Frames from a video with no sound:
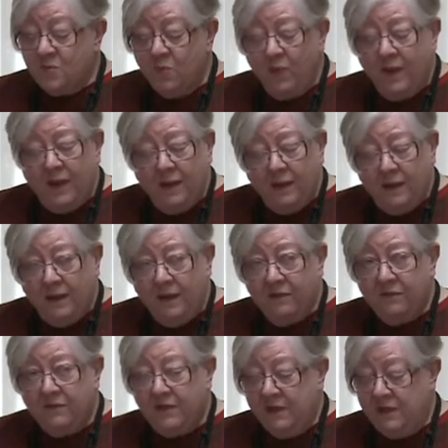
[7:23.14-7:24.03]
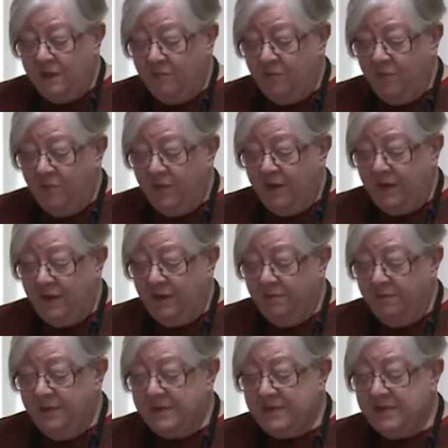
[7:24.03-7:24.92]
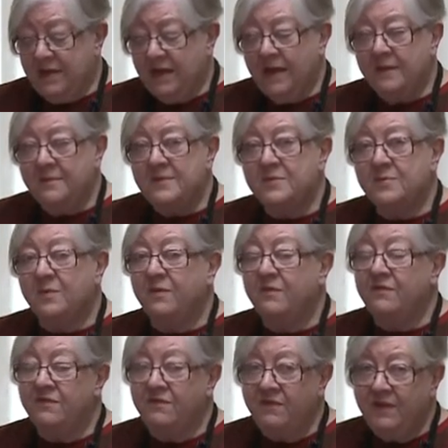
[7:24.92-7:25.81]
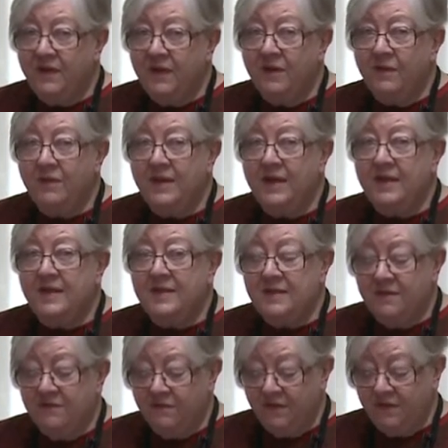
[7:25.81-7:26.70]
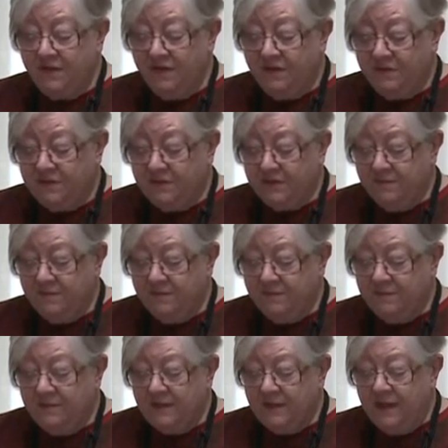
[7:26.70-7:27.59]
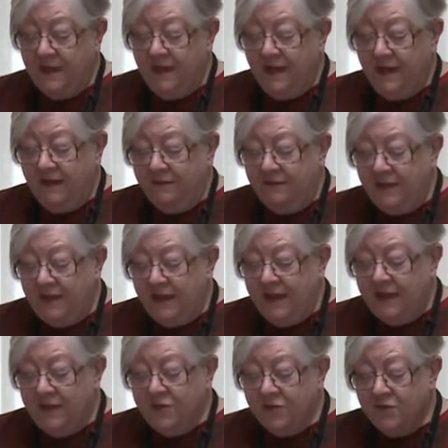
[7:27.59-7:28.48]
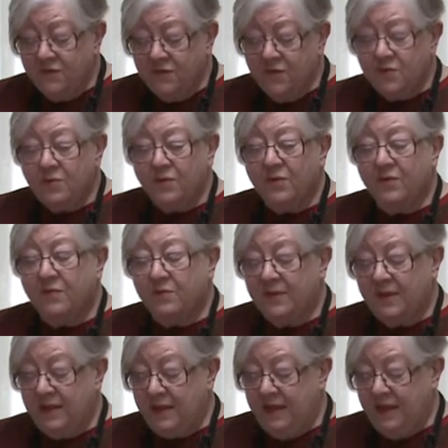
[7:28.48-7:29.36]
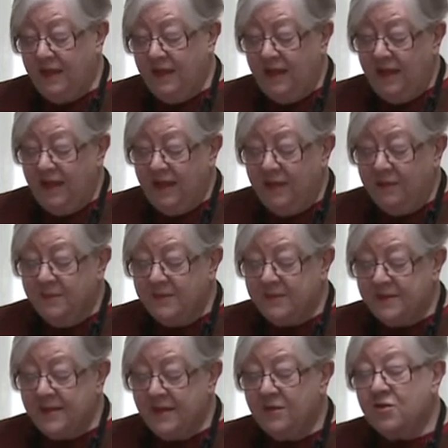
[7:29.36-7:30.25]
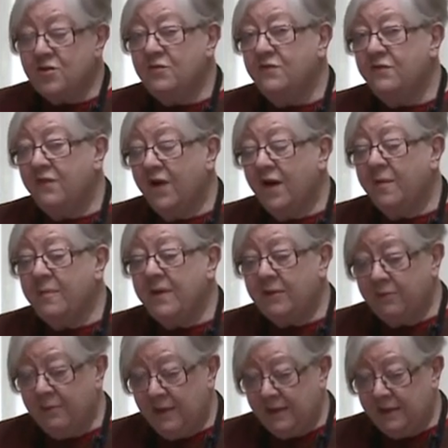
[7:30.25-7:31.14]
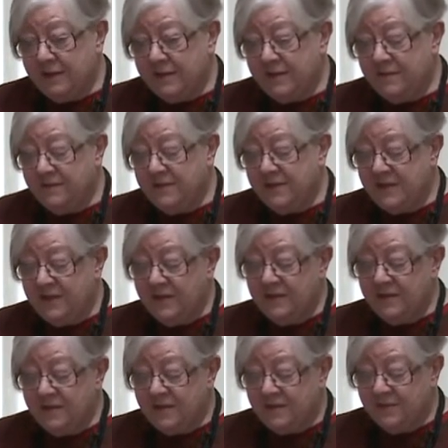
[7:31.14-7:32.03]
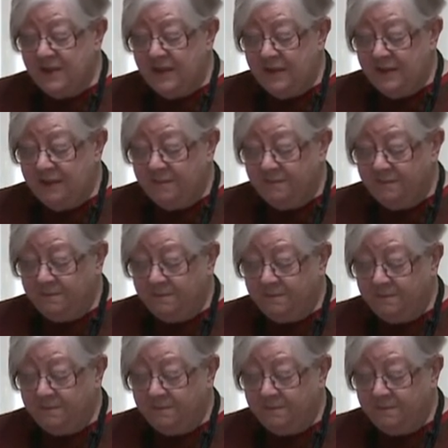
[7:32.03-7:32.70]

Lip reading: a well-loved little boy, but times were very difficult. At the age of 2 or 3, he was sent to farming relatives in Sweden.